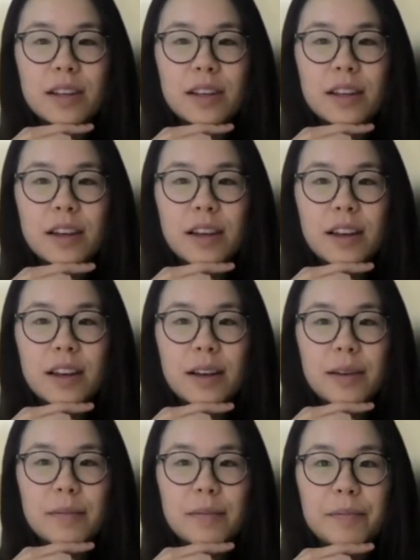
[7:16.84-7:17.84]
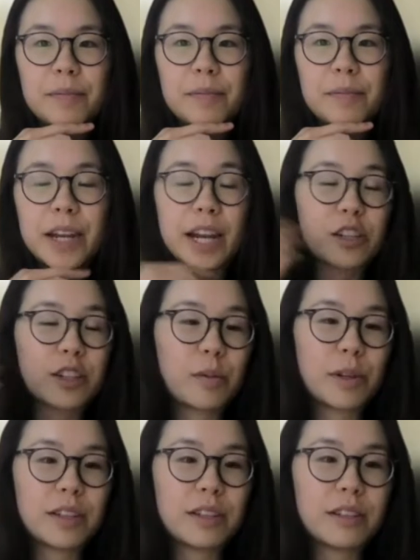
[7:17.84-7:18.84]
and actually I
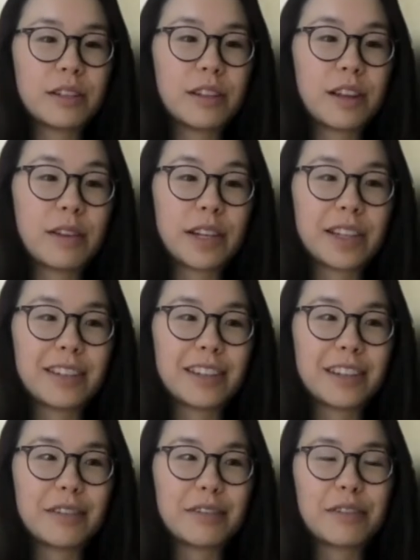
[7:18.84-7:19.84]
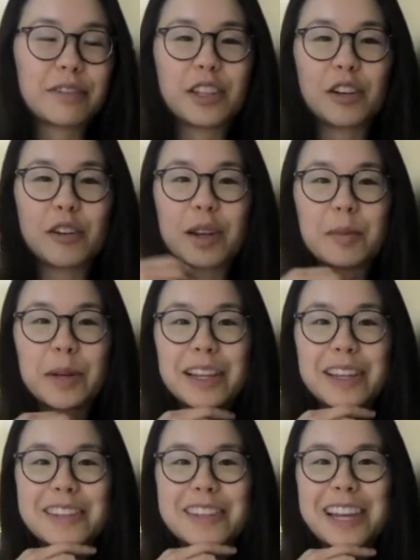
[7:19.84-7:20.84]
would love it if anybody
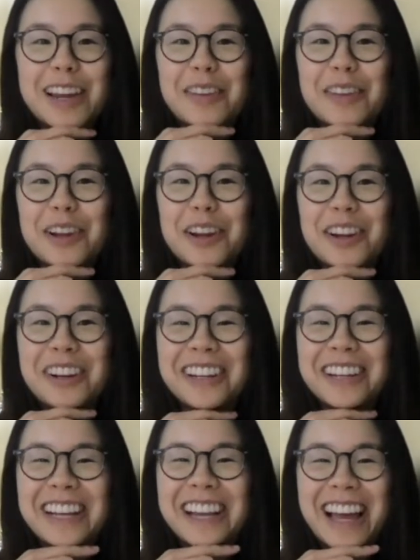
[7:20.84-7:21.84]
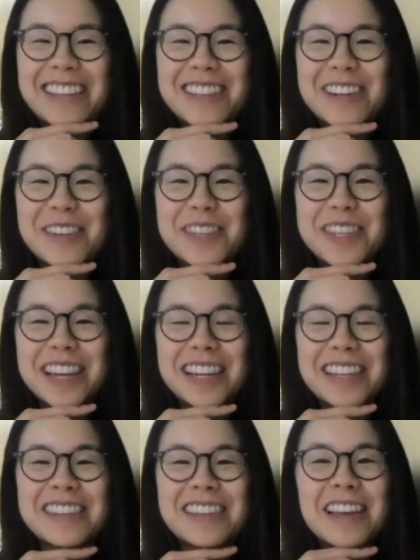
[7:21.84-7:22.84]
listening out there has any
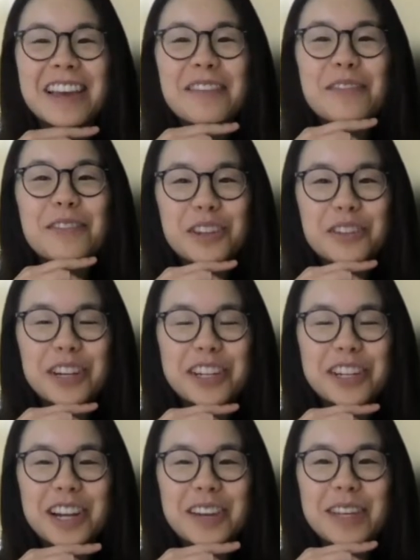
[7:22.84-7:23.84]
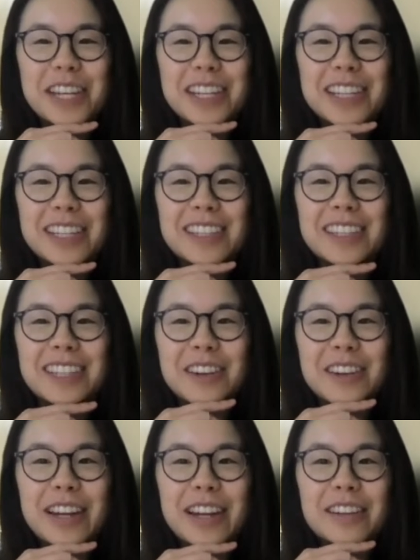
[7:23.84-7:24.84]
insights. Feel free to chime in
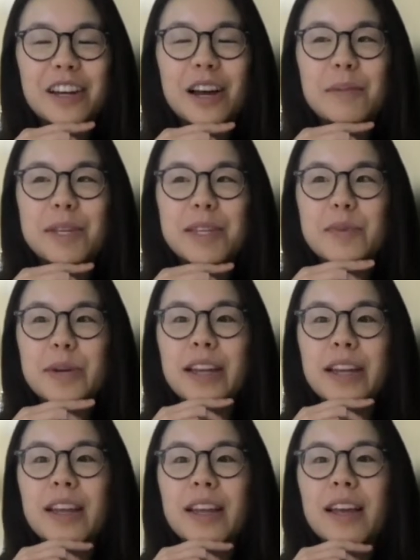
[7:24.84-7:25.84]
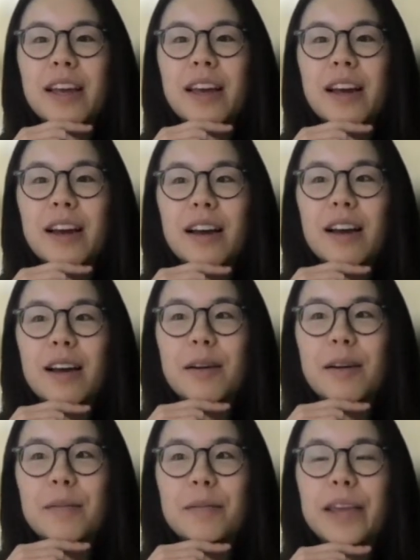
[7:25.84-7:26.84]
and add in comments. But
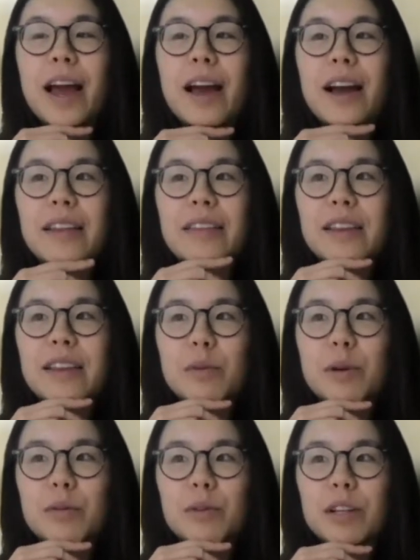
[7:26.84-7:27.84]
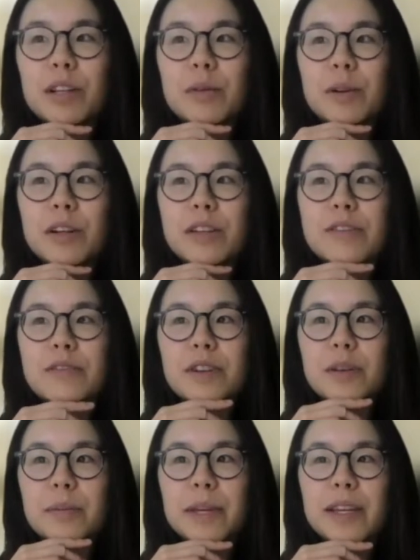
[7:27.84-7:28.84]
yeah, I think what really works for
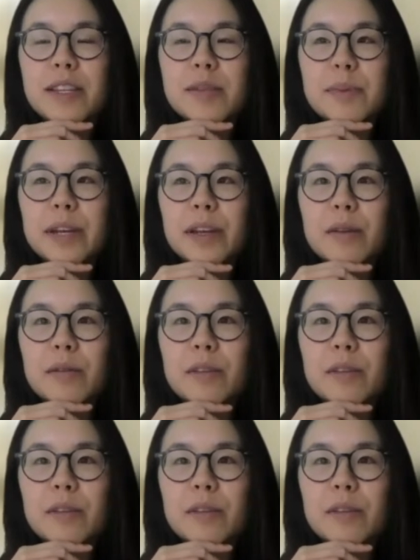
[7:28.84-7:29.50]
me is being